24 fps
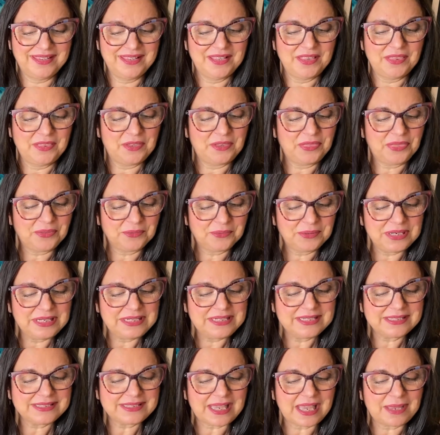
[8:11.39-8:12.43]
The three
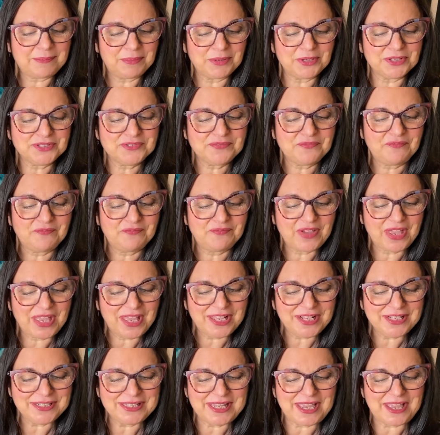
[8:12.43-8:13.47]
disciples
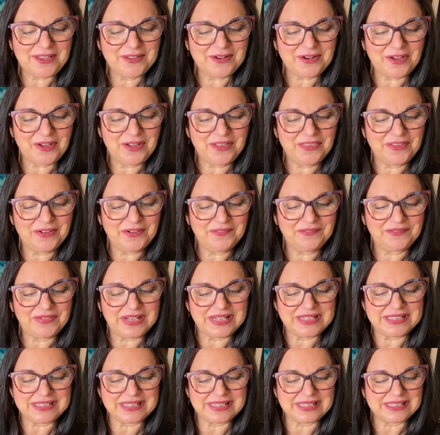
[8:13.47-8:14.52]
fell down on their
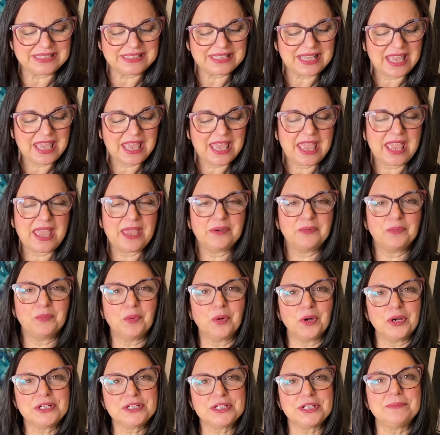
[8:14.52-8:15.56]
faces and
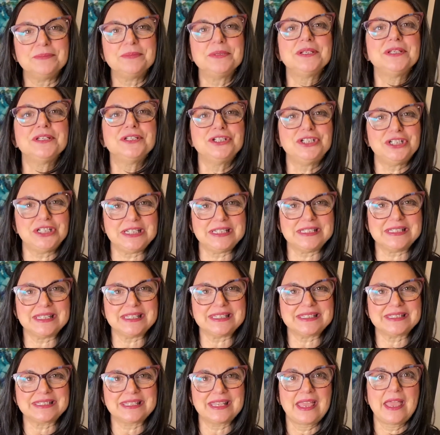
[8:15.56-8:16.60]
worshiped
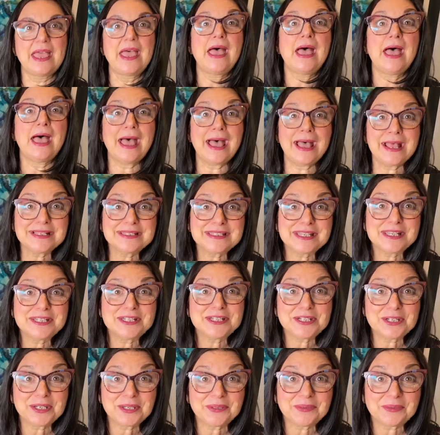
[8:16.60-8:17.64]
Jesus, as they
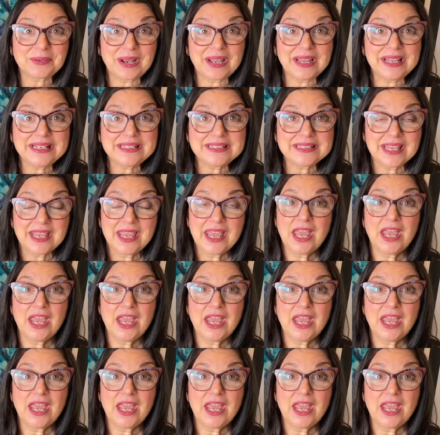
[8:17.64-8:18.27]
should, right?